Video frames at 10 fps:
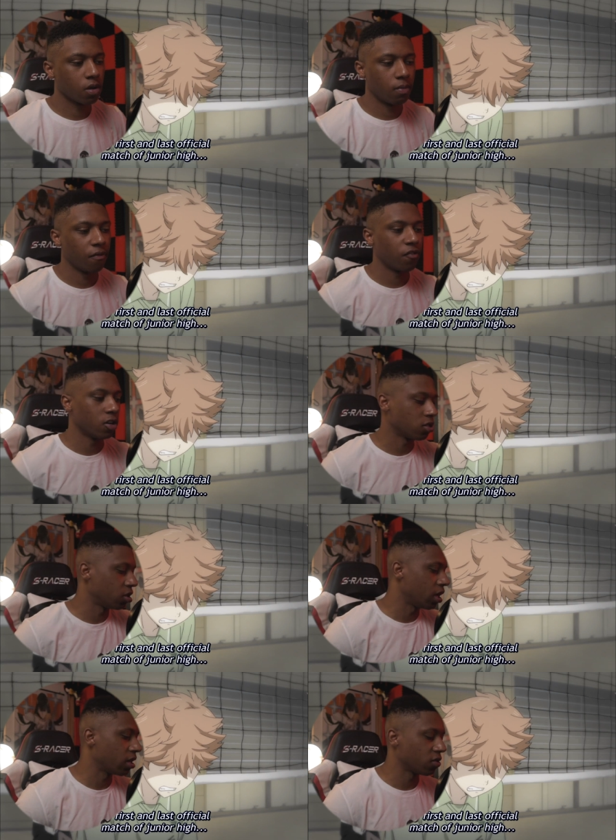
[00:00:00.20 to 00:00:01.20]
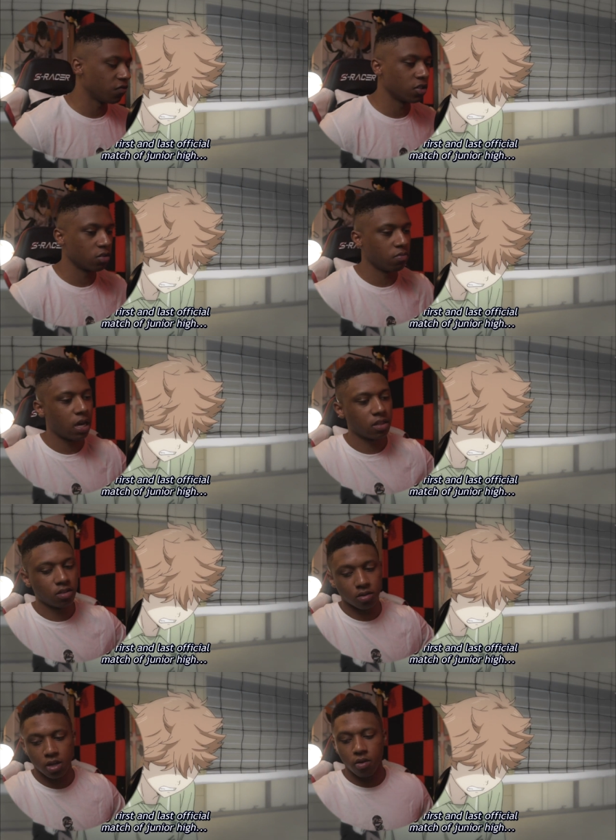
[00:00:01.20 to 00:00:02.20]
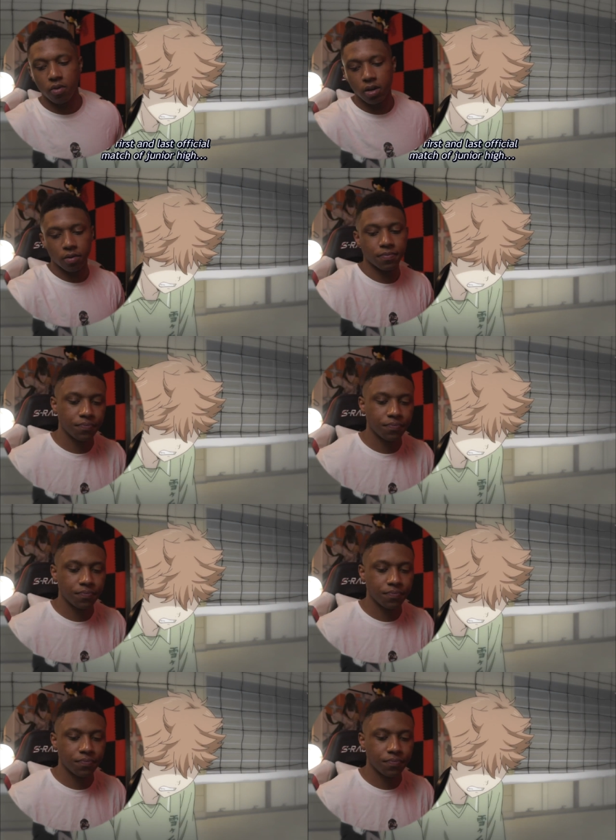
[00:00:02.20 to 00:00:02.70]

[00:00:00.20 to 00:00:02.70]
My first and last official match. Yeah, we.